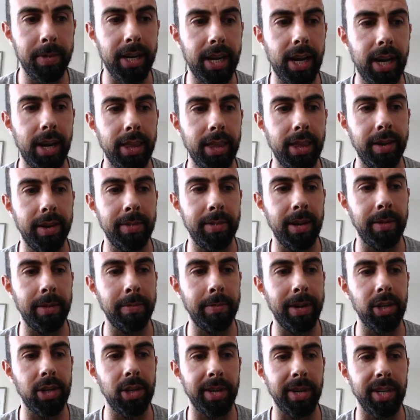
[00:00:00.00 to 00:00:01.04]
a
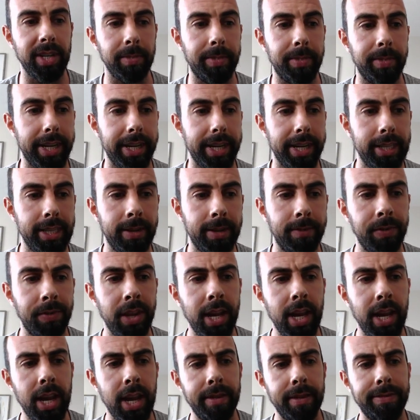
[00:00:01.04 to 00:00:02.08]
major plus.
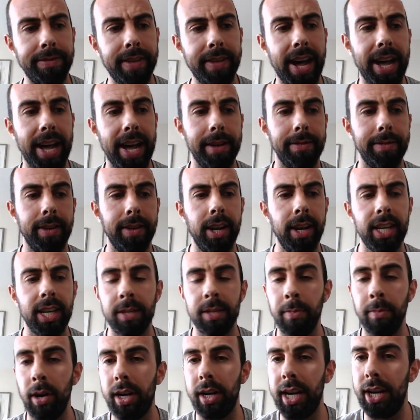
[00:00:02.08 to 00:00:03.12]
5,
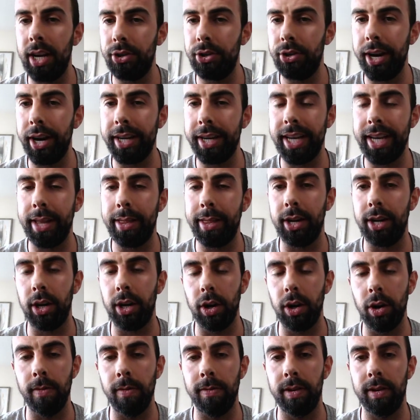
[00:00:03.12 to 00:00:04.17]
smart contracts I think
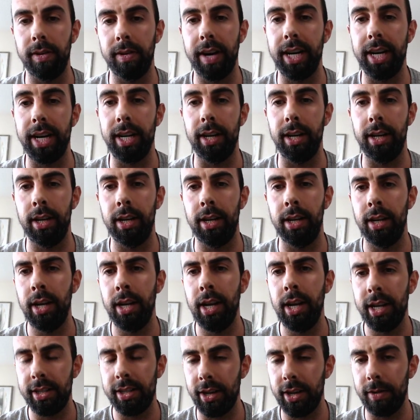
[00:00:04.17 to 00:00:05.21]
are overrated.
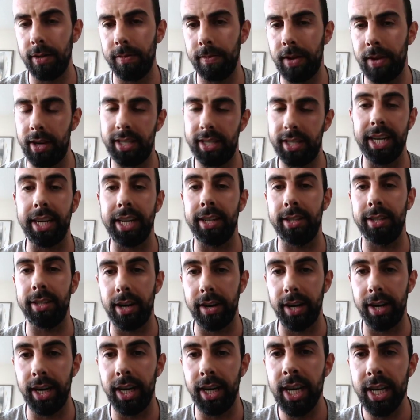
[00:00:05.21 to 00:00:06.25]
So 6,
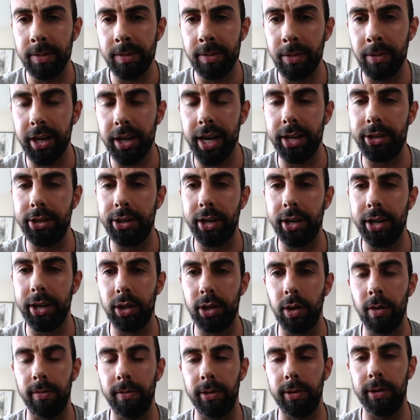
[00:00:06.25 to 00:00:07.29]
sorry. Smart contracts
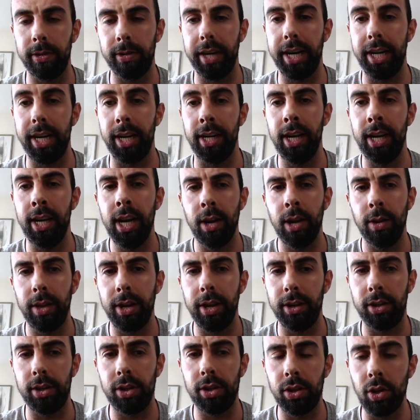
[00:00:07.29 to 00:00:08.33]
are overrated.
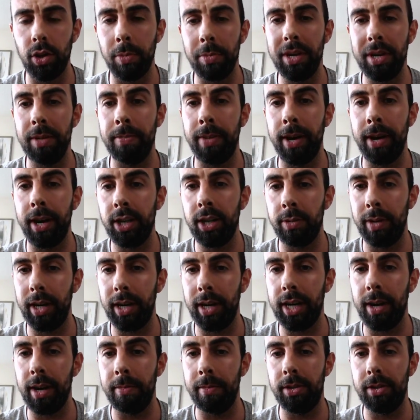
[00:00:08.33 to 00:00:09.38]
There's so many bugs when
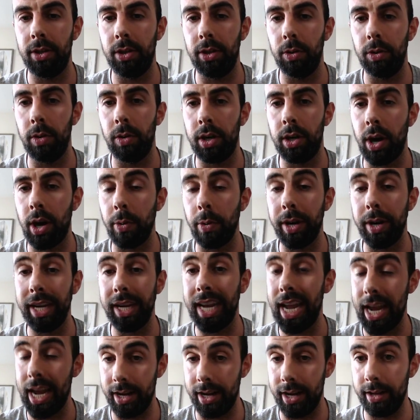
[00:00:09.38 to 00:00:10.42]
it comes to
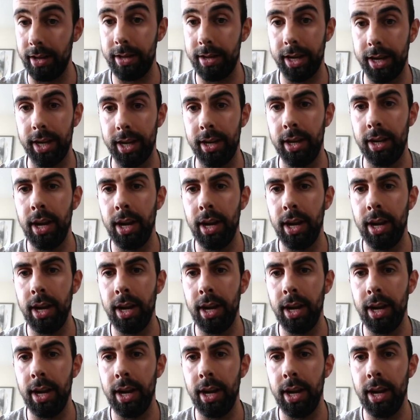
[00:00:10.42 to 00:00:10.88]
coding anything